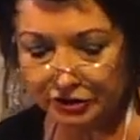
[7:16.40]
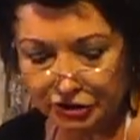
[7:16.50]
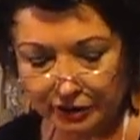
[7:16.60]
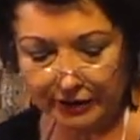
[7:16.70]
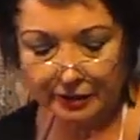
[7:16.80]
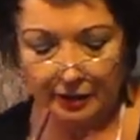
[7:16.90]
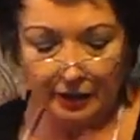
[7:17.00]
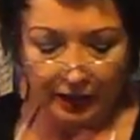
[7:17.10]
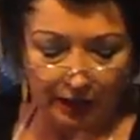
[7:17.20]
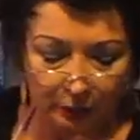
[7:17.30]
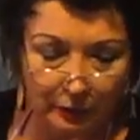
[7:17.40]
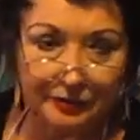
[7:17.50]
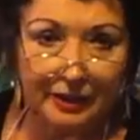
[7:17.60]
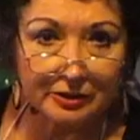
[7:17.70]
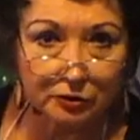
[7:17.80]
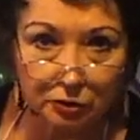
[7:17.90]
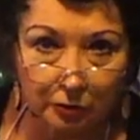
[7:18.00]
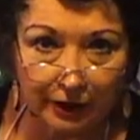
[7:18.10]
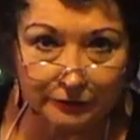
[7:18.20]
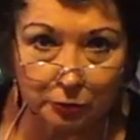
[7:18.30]
the chili. And with this, you
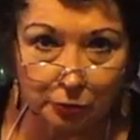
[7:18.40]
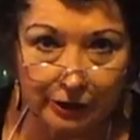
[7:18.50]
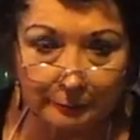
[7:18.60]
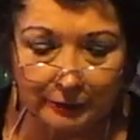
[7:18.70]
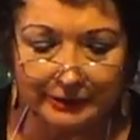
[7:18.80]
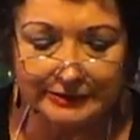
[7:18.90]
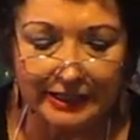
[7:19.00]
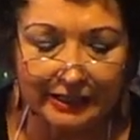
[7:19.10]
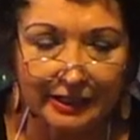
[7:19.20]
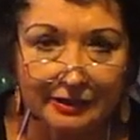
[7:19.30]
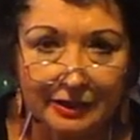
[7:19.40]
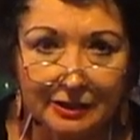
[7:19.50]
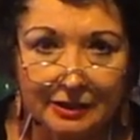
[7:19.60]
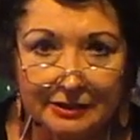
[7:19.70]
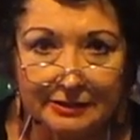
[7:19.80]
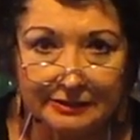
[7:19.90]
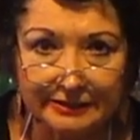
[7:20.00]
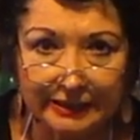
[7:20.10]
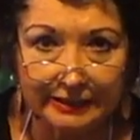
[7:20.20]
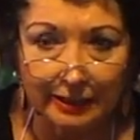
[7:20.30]
don't have to worry about taking the
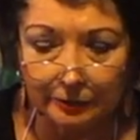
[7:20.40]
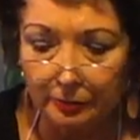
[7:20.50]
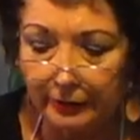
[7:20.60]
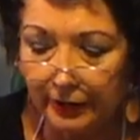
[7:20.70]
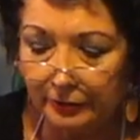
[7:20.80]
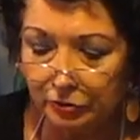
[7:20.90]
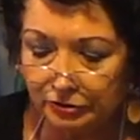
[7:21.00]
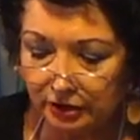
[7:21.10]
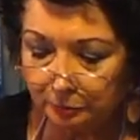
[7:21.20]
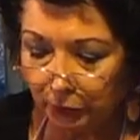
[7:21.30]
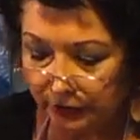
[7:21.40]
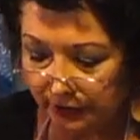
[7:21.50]
seed out, okay? You just put